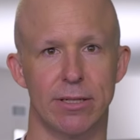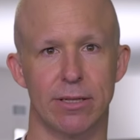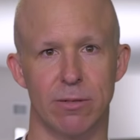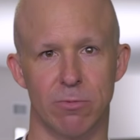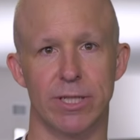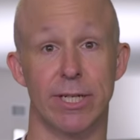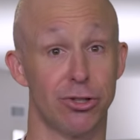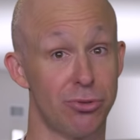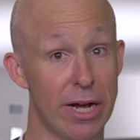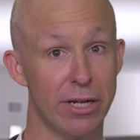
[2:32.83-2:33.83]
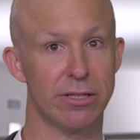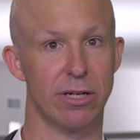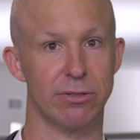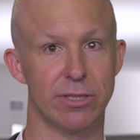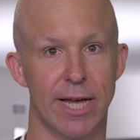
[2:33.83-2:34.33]
than what the Australian
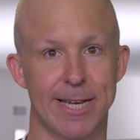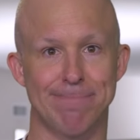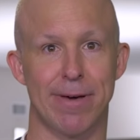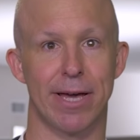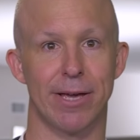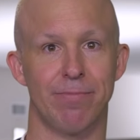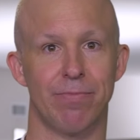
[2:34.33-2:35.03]
soldiers had to pay.